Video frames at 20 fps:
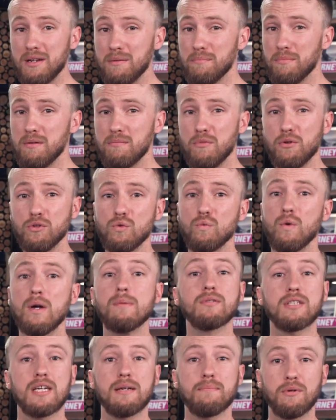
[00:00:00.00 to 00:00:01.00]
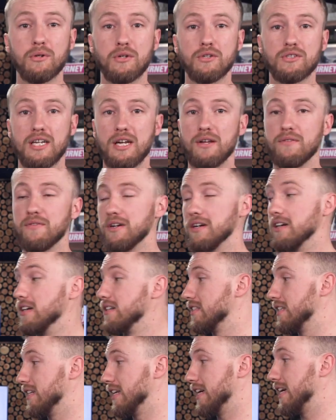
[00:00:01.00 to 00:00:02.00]
But most website builders out there
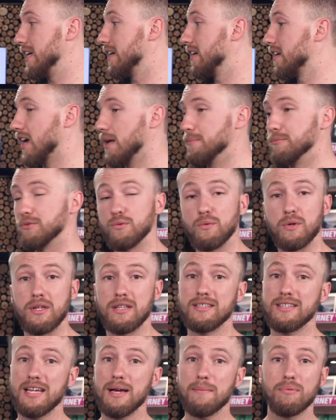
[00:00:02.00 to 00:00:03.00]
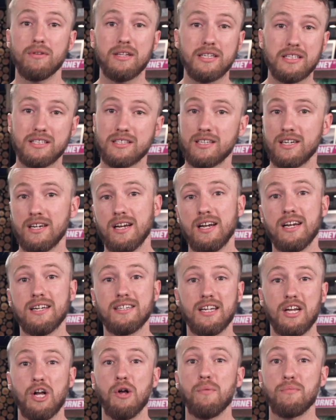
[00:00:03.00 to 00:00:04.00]
today comes with templates
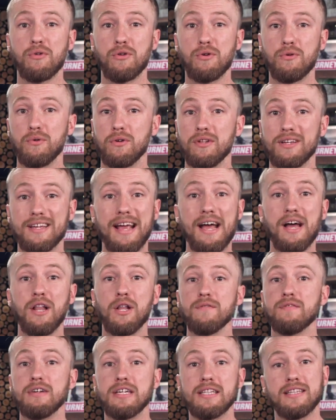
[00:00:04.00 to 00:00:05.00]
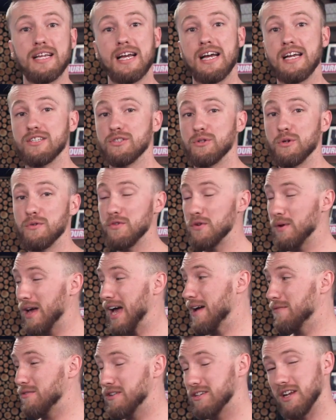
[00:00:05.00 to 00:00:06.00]
to help you really elevate that. So if you
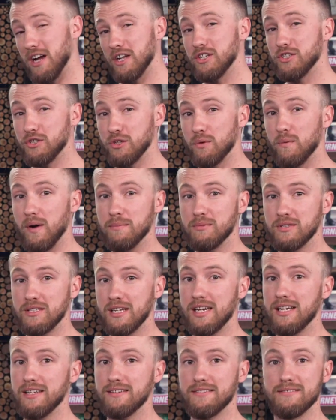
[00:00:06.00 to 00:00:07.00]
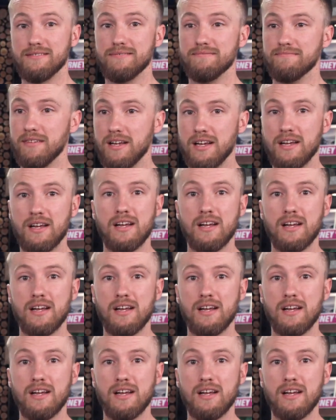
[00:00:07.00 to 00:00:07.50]
haven't touched your website in,